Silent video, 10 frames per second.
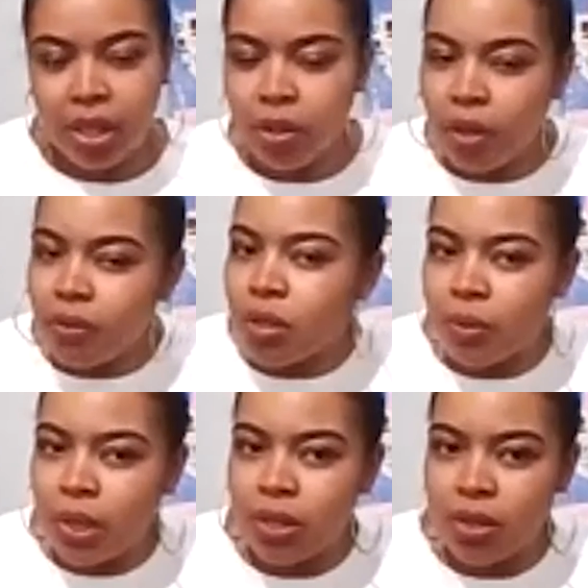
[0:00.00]
and you have to
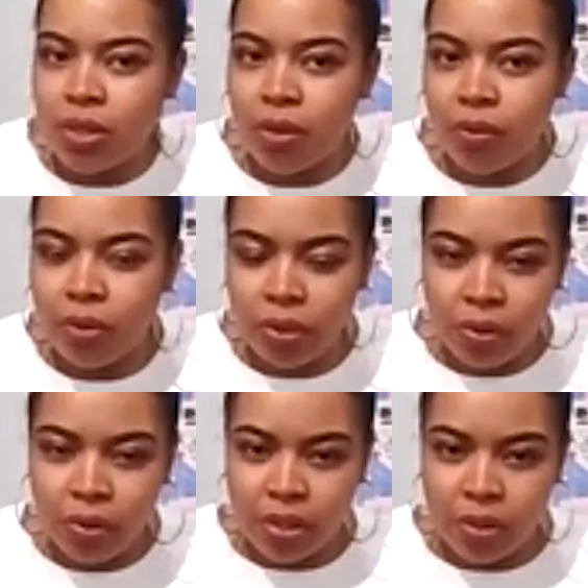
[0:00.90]
surround yourself with a
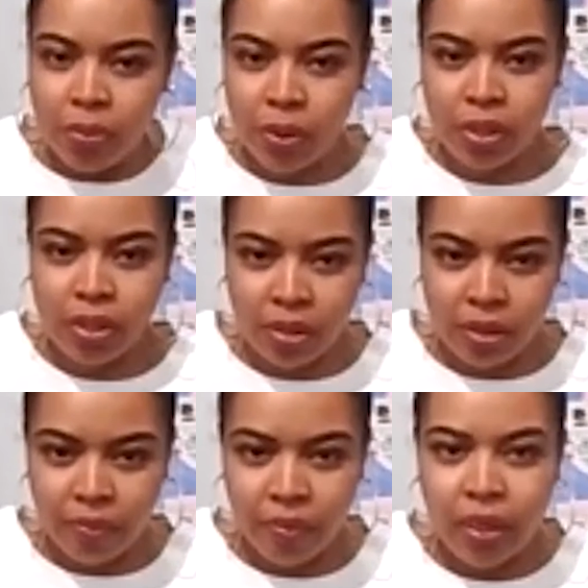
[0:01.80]
great support
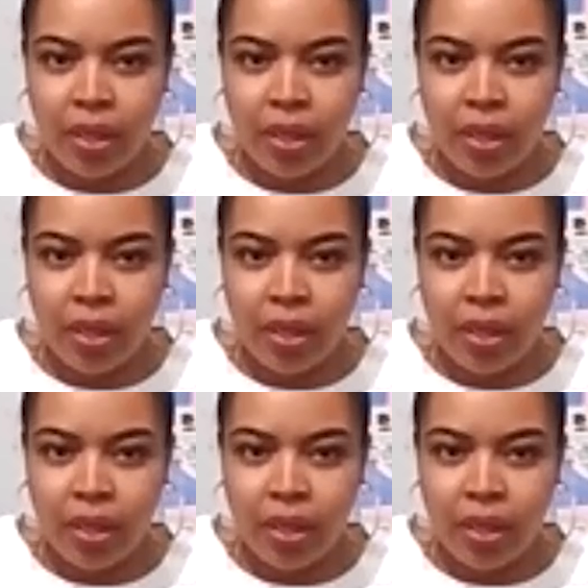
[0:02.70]
system.